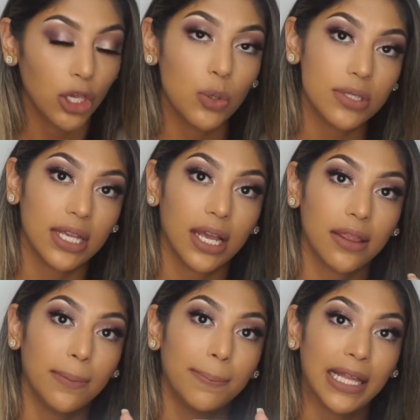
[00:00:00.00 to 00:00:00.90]

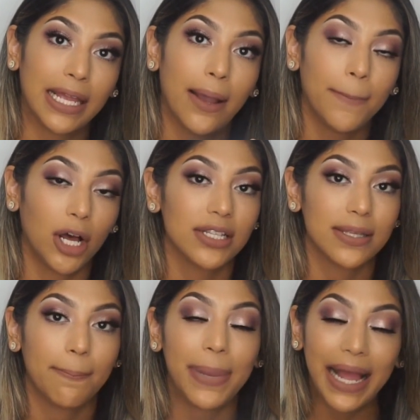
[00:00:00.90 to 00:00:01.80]
using the Bling
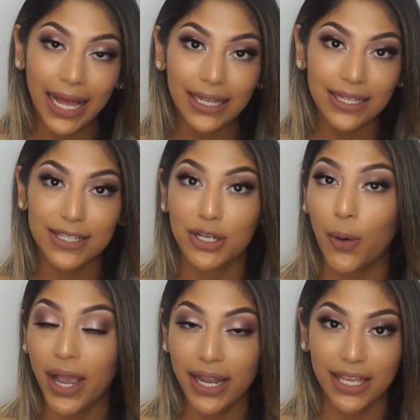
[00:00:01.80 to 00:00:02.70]
Boss palettes,
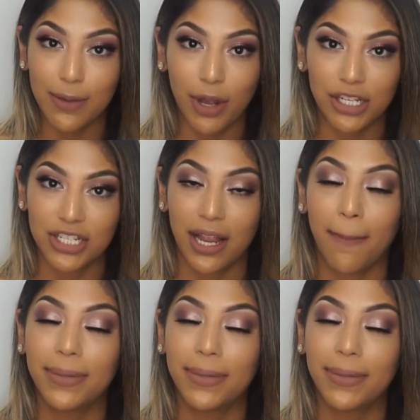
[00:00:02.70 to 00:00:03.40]
go ahead and keep watching.